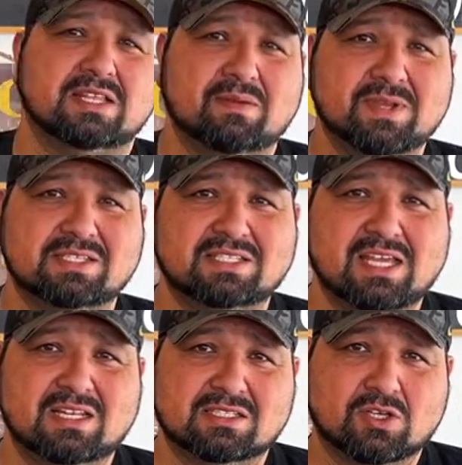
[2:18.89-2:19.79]
That being
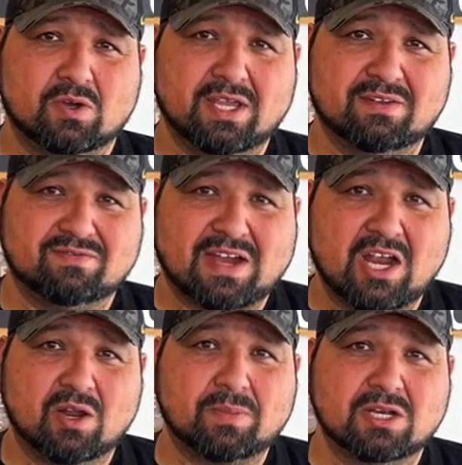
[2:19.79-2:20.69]
said, let's go ahead and
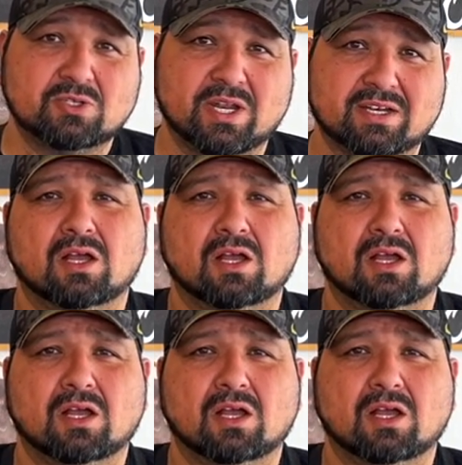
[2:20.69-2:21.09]
fire up our Traeger.